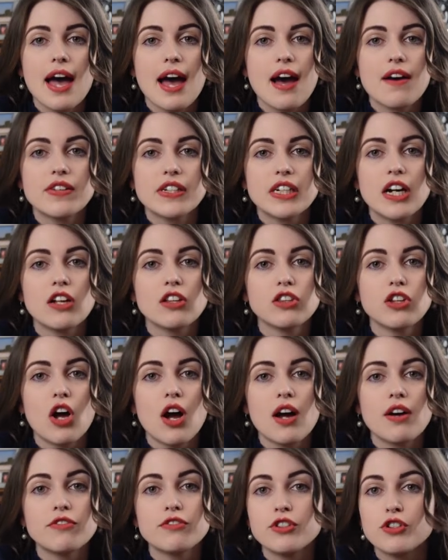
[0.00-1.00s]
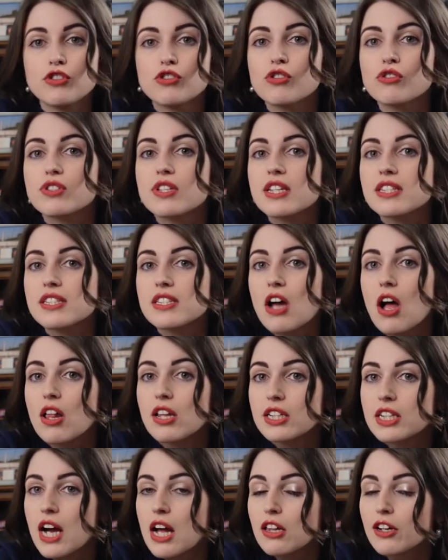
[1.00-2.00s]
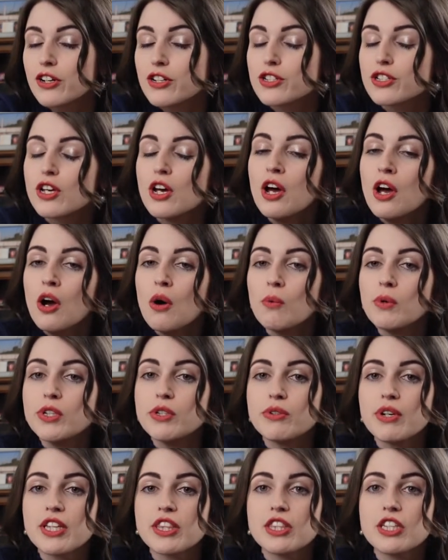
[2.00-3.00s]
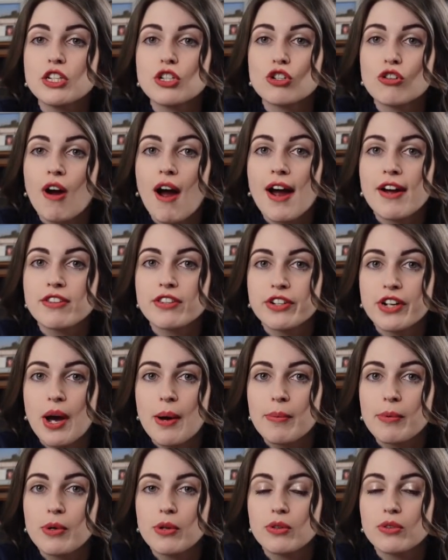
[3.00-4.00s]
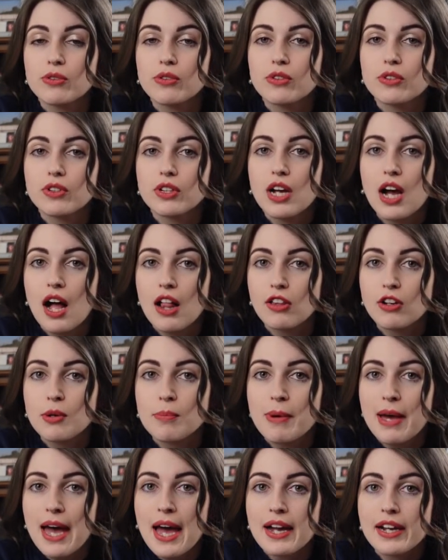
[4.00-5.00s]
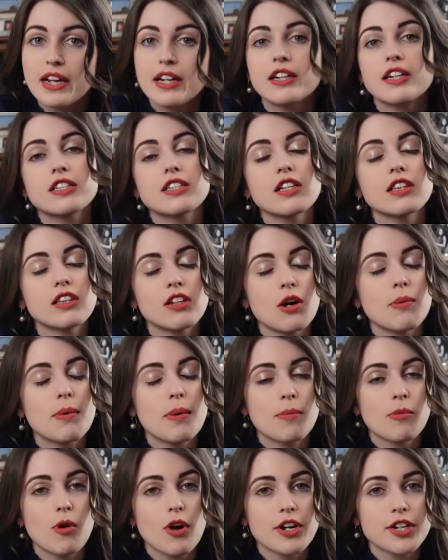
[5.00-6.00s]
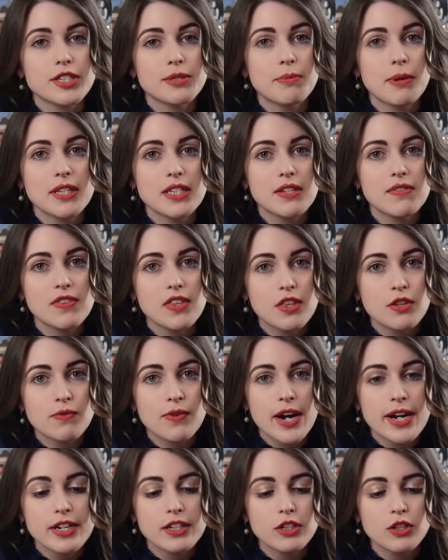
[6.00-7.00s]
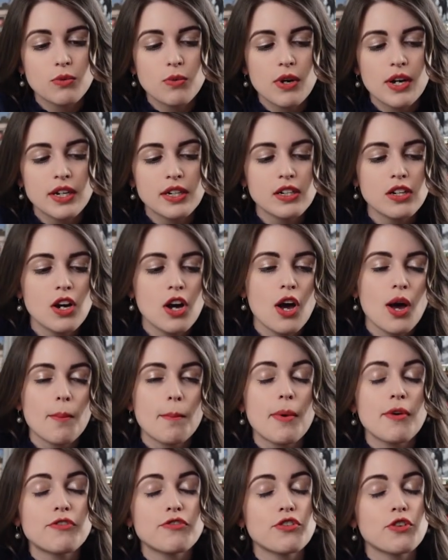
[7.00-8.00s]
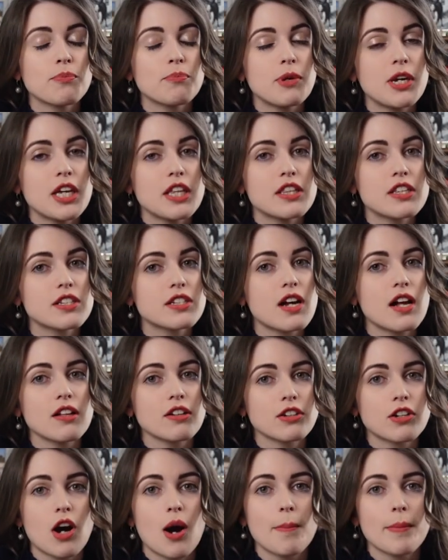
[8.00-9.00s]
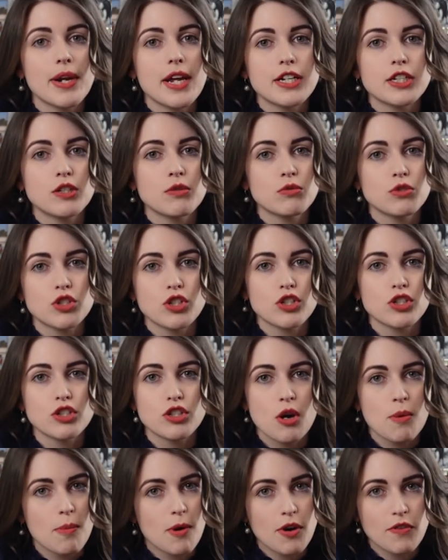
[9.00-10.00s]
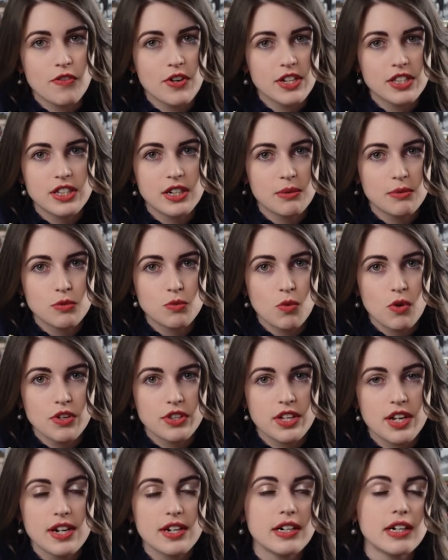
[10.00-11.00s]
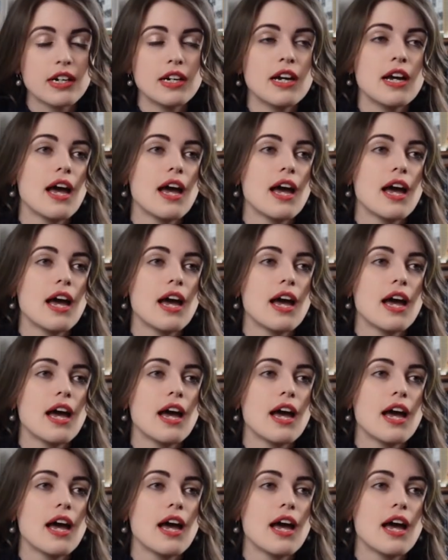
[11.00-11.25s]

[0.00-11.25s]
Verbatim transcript: having a lot of neutrals and solid colors. When you get the try the double, color bag. It is a little bit more expensive than the regular one, but for me, this color combination was just so perfect that it was worth it.